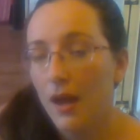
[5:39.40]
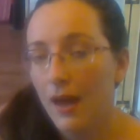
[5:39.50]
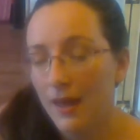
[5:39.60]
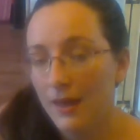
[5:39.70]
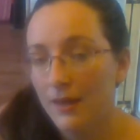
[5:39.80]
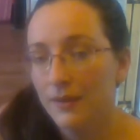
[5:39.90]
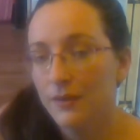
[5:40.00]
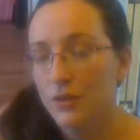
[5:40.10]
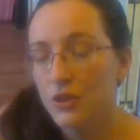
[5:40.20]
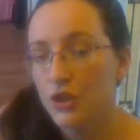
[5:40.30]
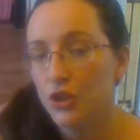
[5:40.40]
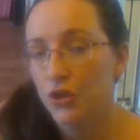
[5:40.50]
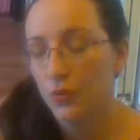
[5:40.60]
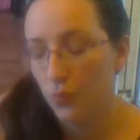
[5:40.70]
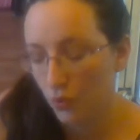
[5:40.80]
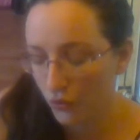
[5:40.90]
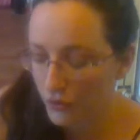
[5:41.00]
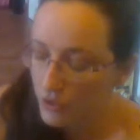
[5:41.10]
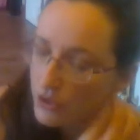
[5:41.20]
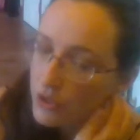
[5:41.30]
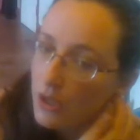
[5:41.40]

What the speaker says: and you want